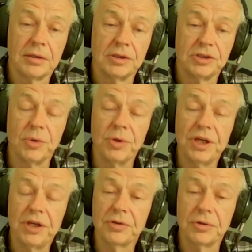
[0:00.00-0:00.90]
So
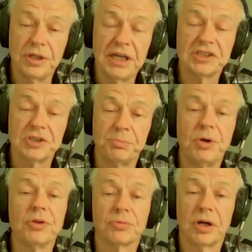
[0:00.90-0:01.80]
he has to
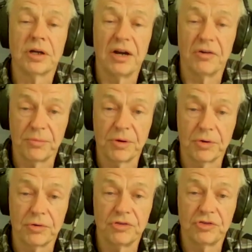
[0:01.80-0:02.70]
pull the rug out from
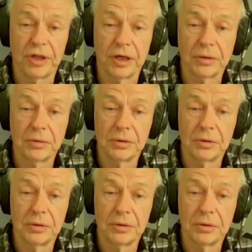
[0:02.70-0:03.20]
under this thing,